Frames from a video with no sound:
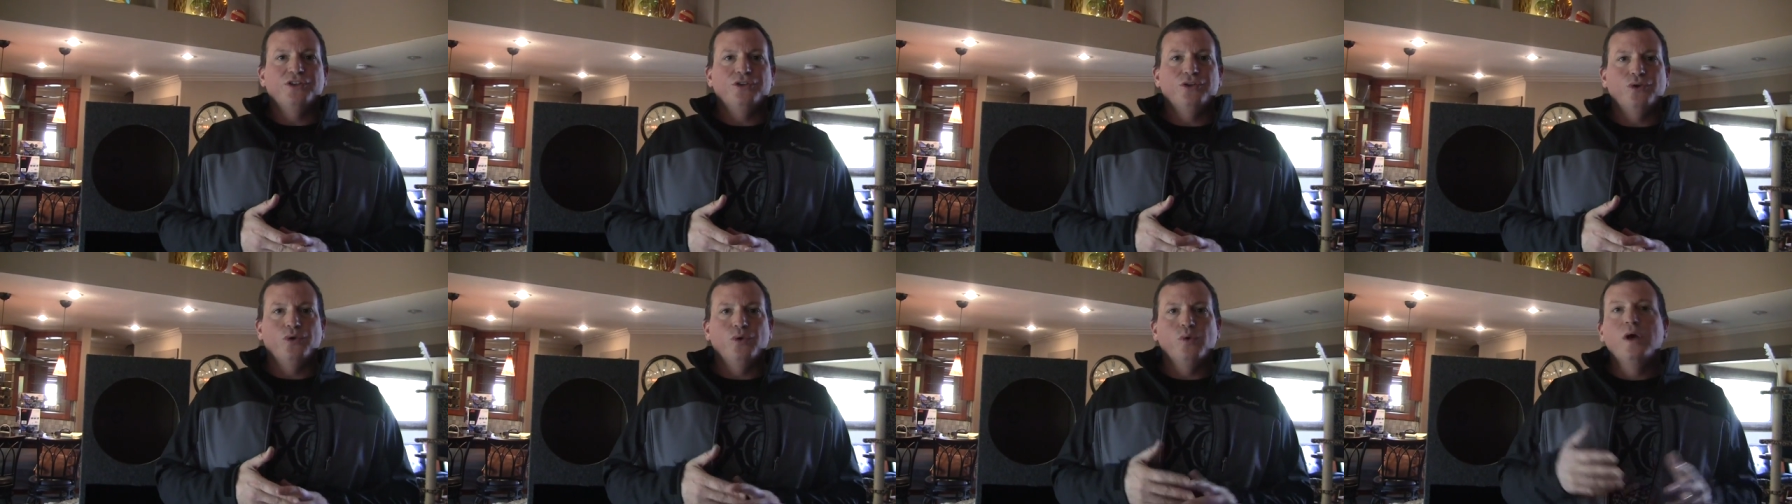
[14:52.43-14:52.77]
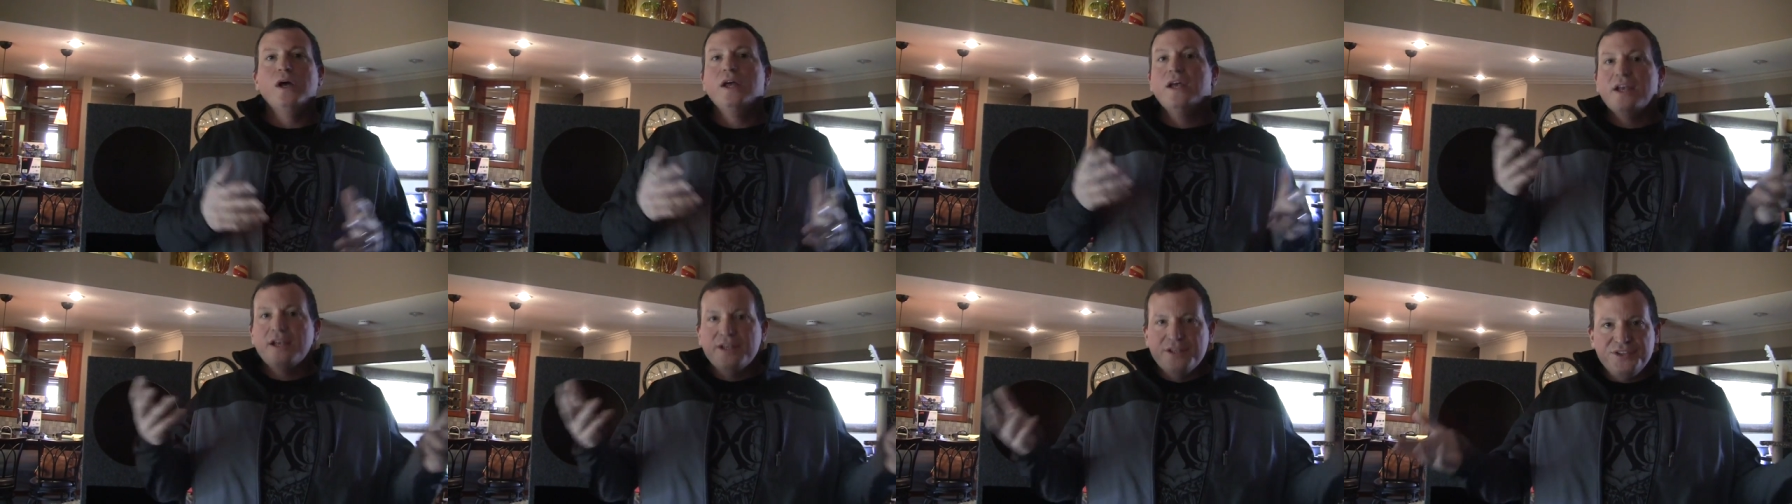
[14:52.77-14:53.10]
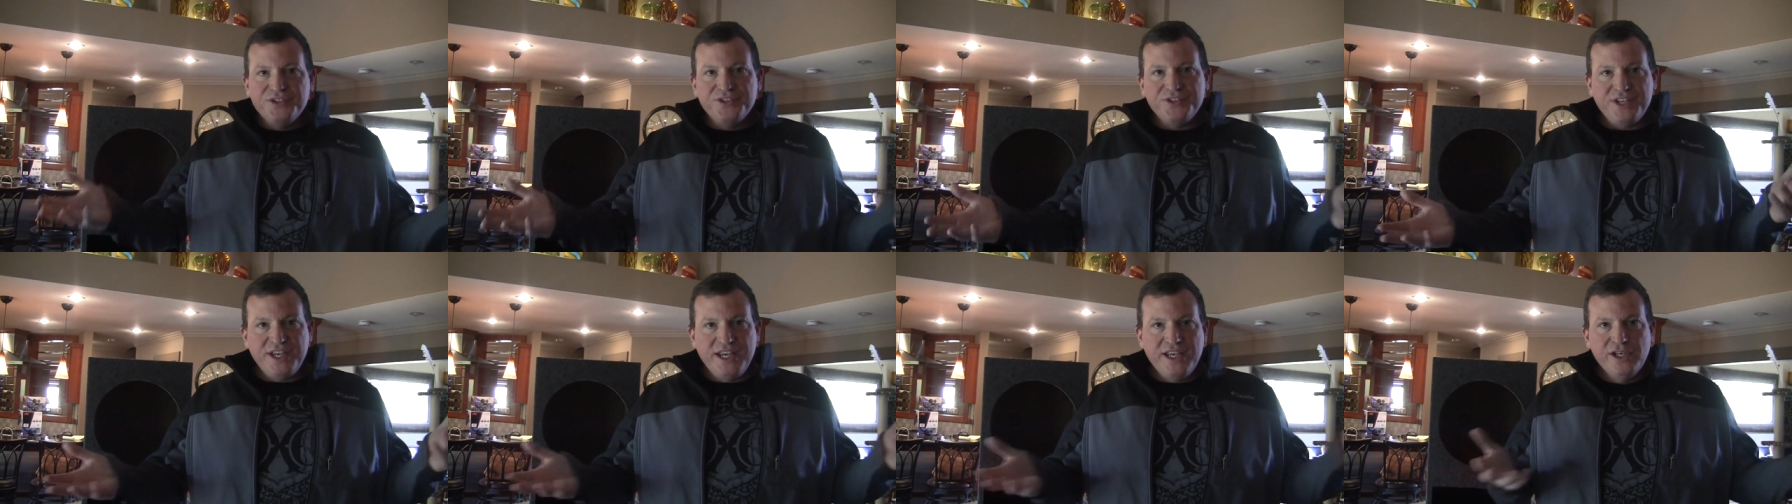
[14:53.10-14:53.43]
to
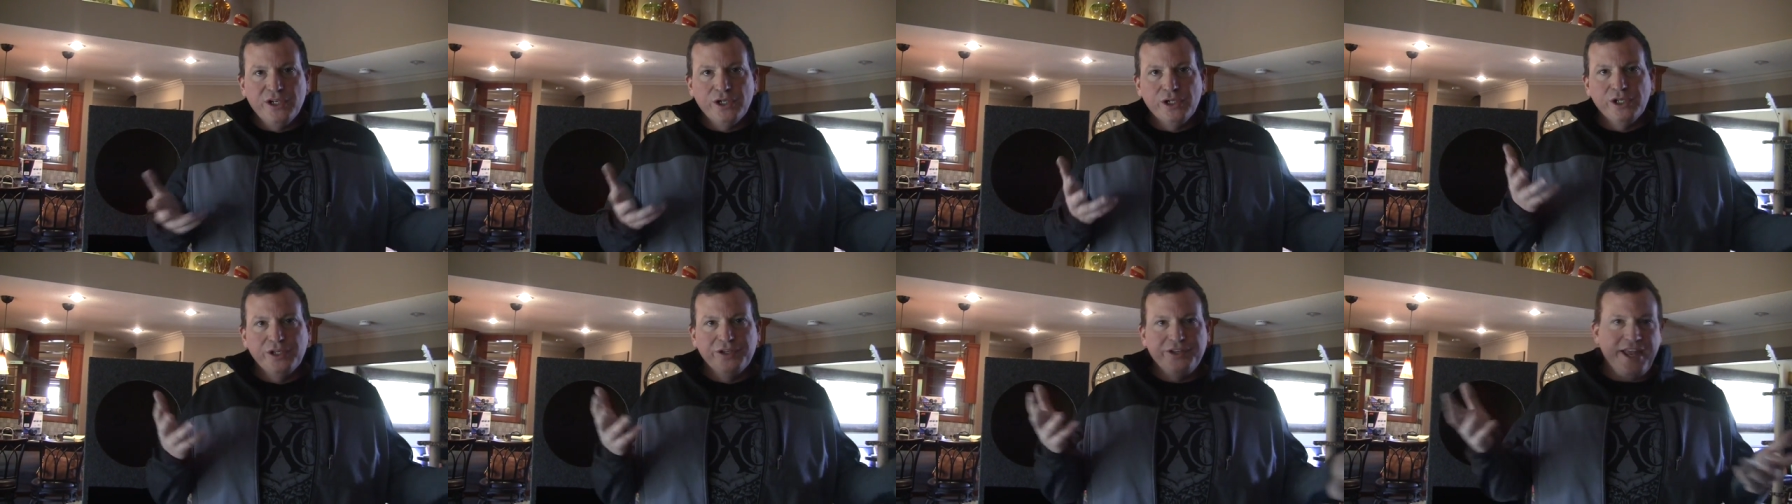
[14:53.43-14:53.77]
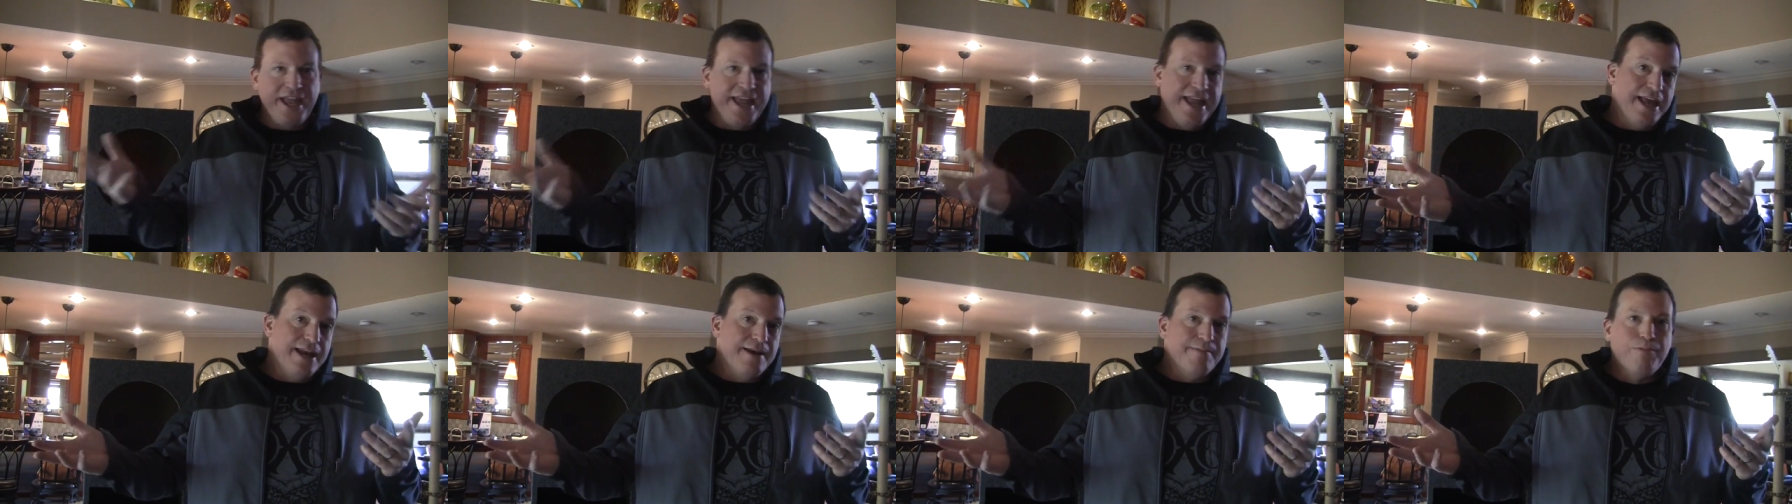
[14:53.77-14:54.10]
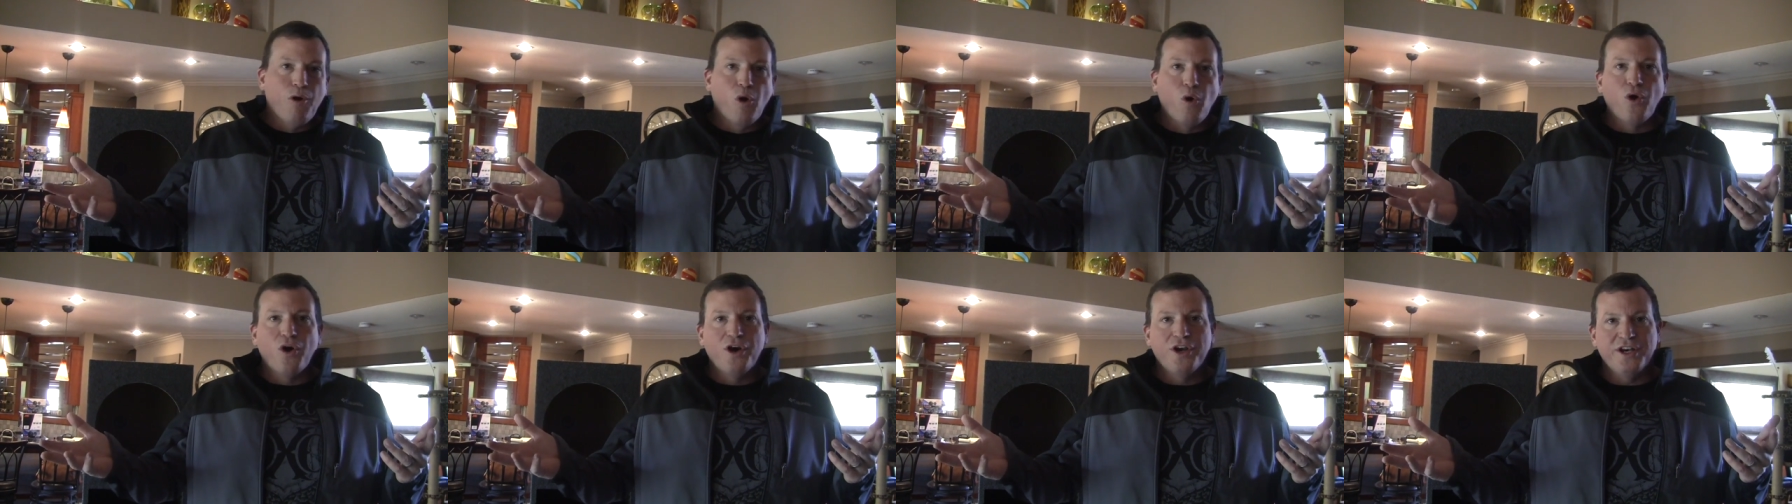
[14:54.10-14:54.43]
sealed and
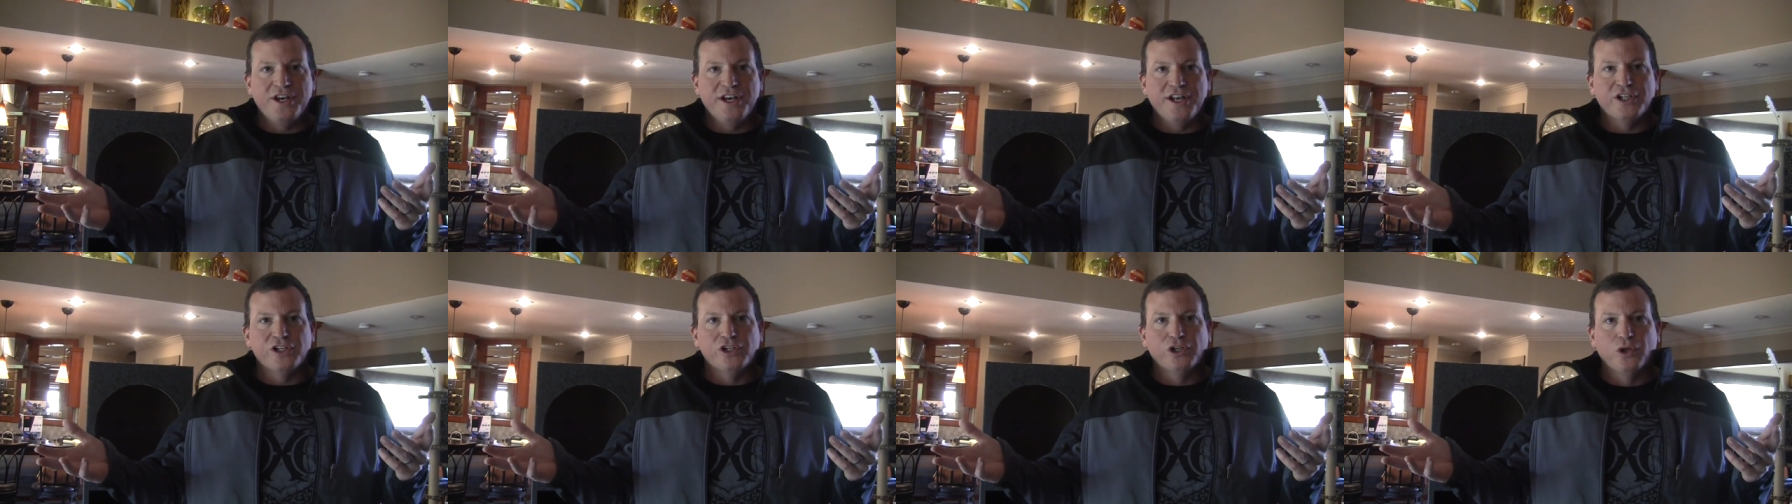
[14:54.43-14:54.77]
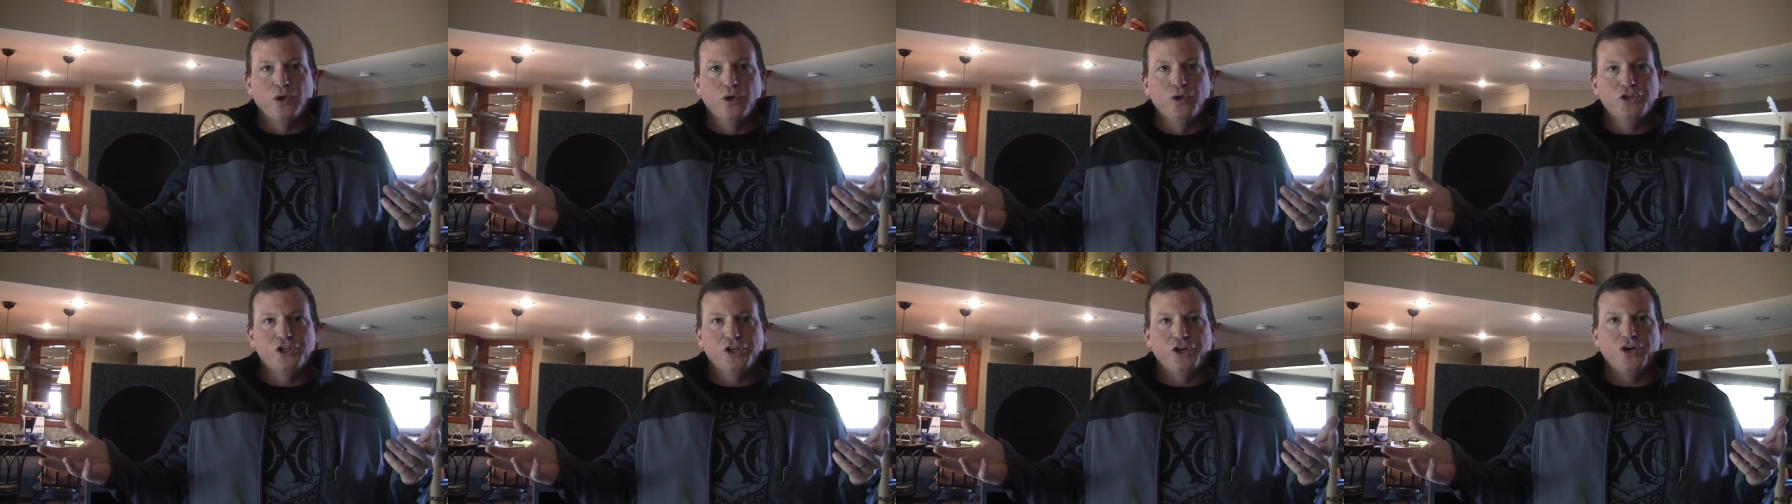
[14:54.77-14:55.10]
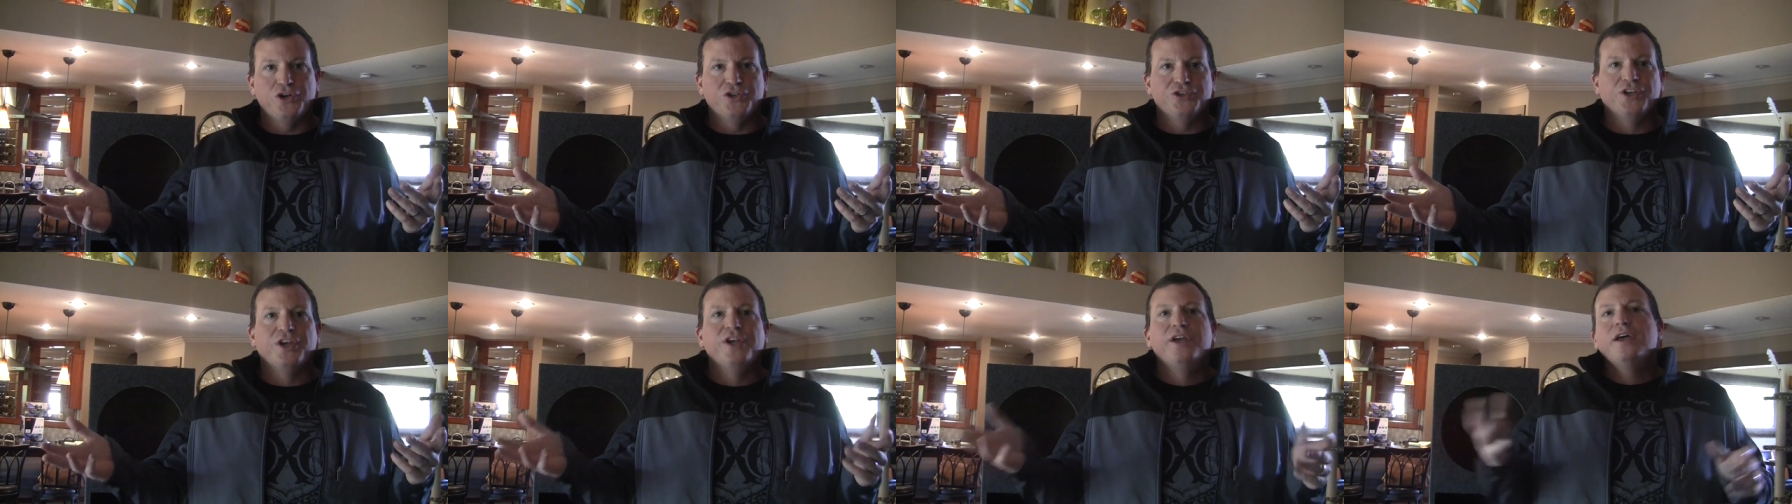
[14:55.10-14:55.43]
ported
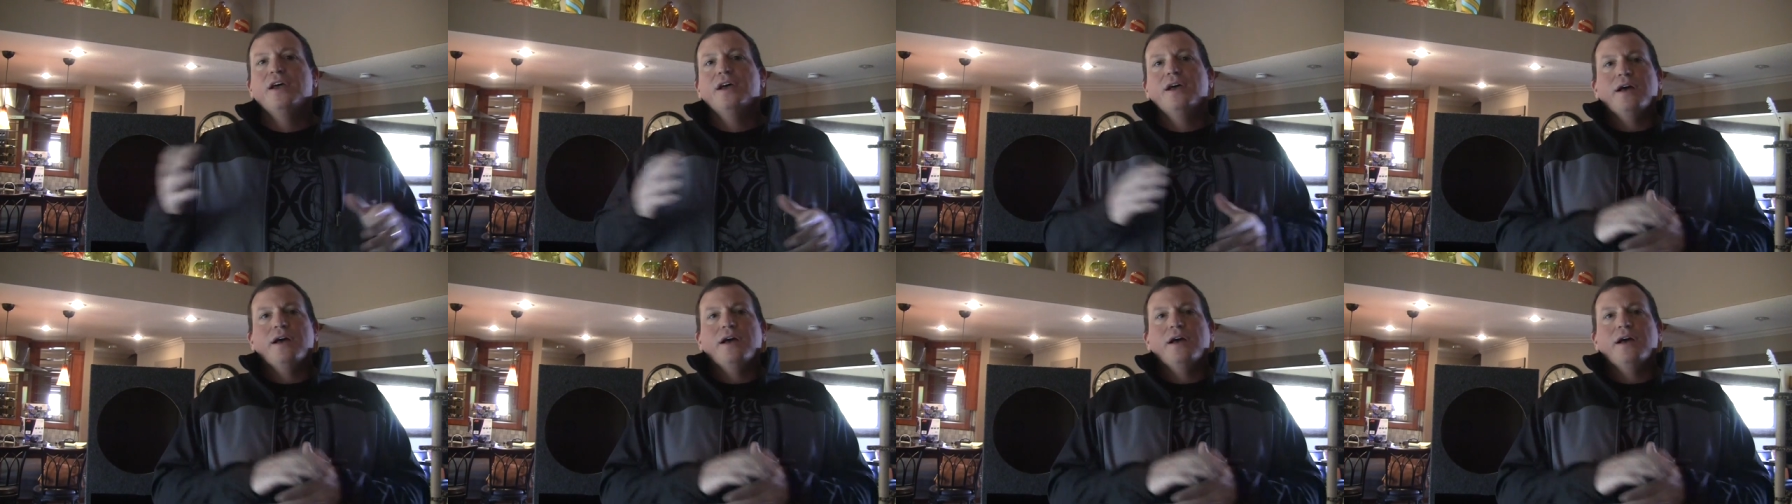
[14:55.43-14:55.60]
enclosures.